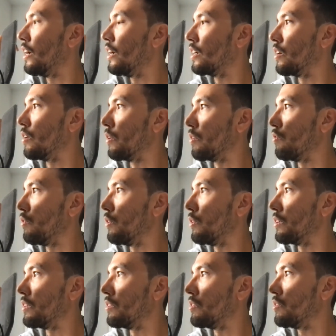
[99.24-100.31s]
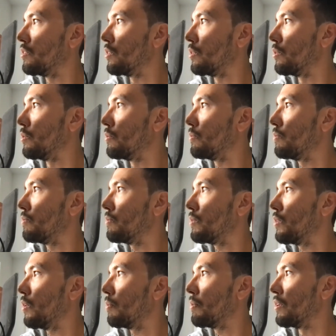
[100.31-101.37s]
going forward. So
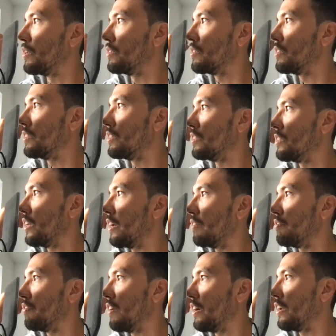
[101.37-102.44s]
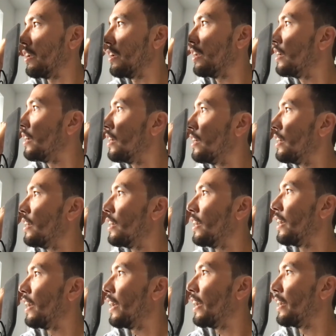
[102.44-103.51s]
hope you listen in, have fun,
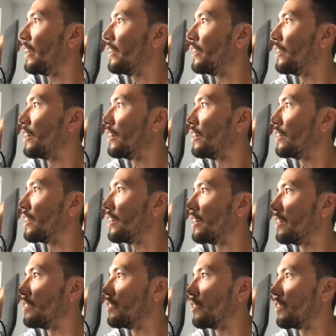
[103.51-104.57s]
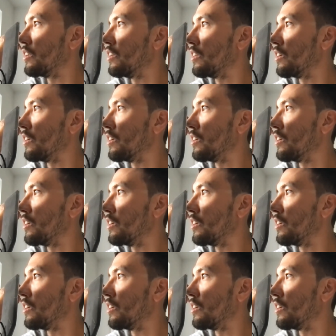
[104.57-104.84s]
and join in the